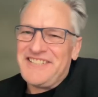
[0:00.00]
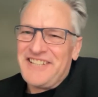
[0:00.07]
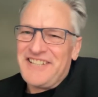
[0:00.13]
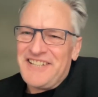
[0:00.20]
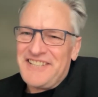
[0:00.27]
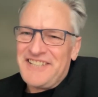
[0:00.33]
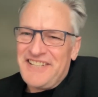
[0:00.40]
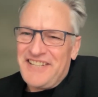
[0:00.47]

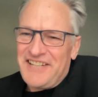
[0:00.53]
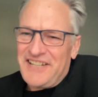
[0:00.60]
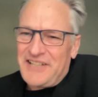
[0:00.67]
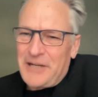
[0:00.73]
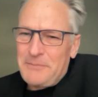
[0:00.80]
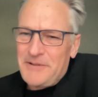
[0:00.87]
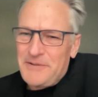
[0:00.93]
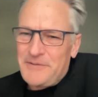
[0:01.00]
yeah, a
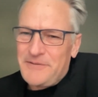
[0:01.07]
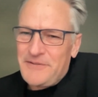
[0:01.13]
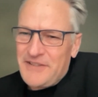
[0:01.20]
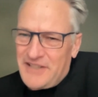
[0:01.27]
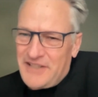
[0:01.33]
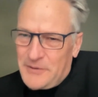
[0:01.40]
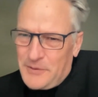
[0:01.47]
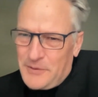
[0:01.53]
couple of
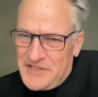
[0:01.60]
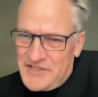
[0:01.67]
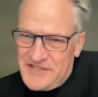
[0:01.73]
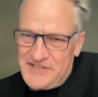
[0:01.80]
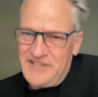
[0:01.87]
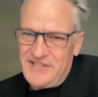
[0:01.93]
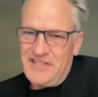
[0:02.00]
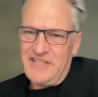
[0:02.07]

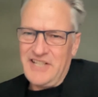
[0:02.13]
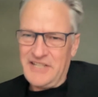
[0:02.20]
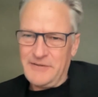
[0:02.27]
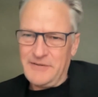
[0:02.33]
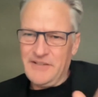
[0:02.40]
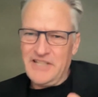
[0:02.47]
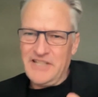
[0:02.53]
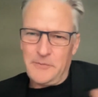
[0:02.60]
questions that are kind
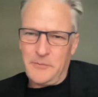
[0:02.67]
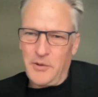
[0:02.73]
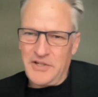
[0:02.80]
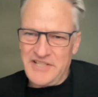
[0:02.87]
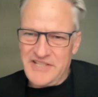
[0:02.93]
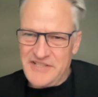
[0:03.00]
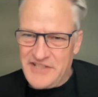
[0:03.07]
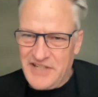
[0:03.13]
of linked.
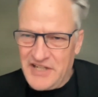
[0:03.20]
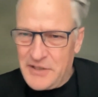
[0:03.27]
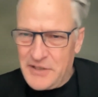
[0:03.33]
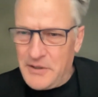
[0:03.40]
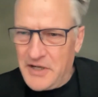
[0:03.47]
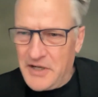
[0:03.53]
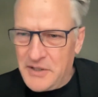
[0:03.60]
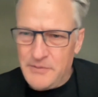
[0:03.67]
One is, are
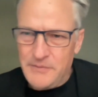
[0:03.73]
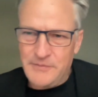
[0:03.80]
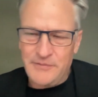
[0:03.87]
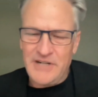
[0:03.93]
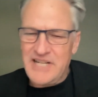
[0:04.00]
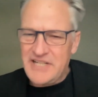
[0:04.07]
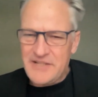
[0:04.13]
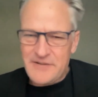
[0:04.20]
you
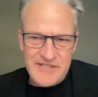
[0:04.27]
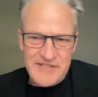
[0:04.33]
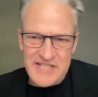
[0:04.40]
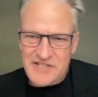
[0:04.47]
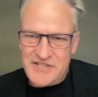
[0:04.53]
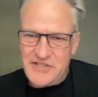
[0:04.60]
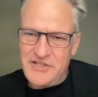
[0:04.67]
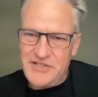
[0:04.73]
afraid of
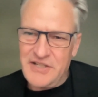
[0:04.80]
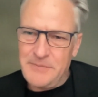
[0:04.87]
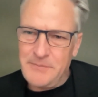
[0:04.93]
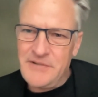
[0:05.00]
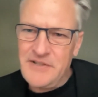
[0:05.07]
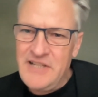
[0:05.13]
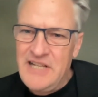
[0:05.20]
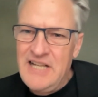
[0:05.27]

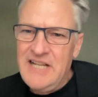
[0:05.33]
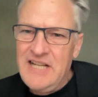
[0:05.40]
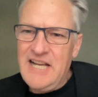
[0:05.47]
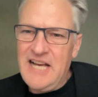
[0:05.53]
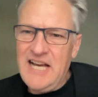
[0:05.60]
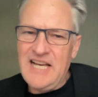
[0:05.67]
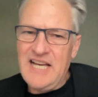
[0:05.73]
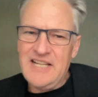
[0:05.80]
censorship?
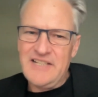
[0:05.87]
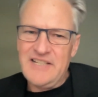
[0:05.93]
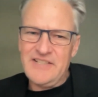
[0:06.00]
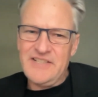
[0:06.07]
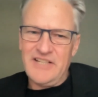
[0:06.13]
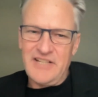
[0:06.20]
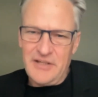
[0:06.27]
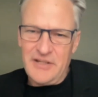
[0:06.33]
And
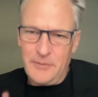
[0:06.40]
another